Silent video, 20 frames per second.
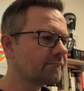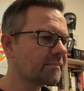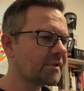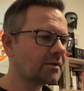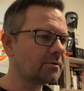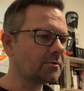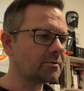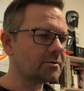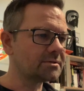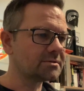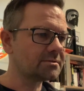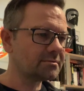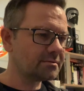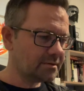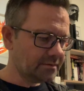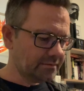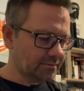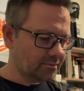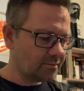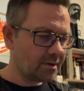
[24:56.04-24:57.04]
No, it's
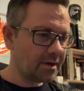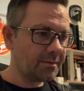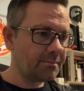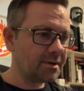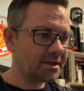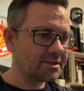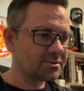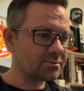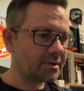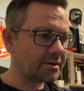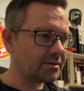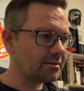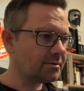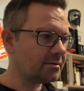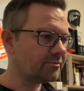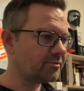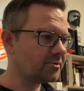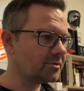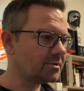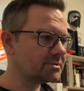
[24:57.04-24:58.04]
y +1,
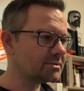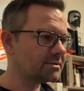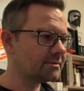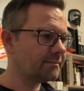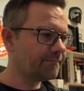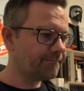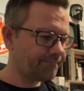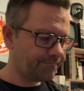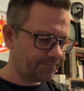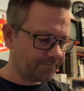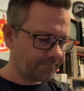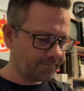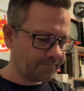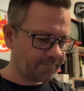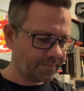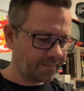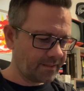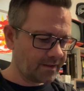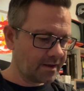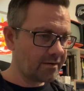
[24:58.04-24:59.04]
of course.
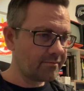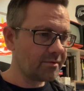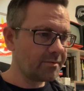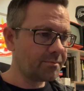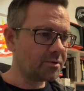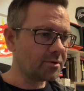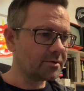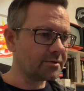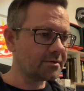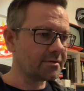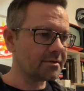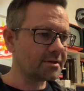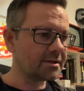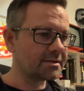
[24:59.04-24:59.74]
And we put the